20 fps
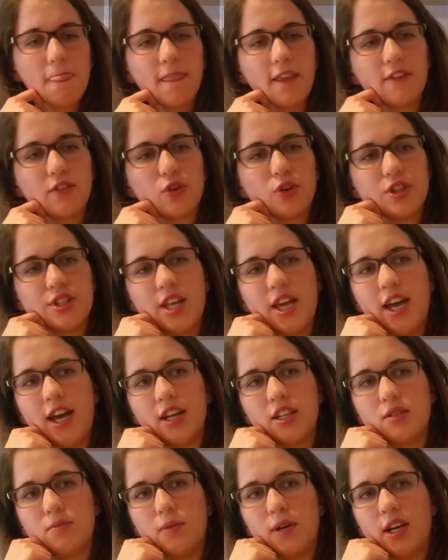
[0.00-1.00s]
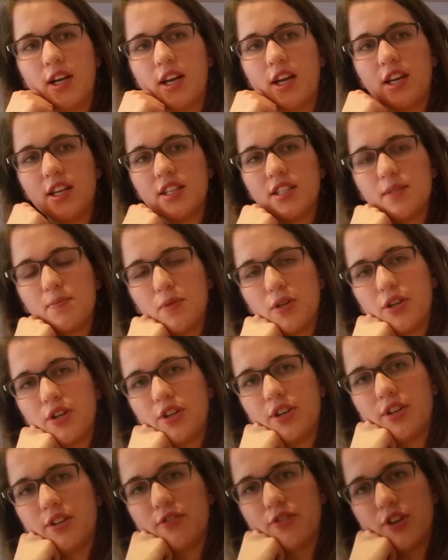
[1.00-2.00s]
Of course, I had to buy
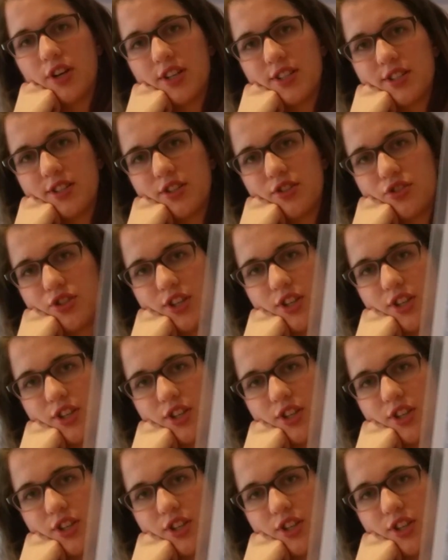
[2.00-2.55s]
Spirit of Cross Stitch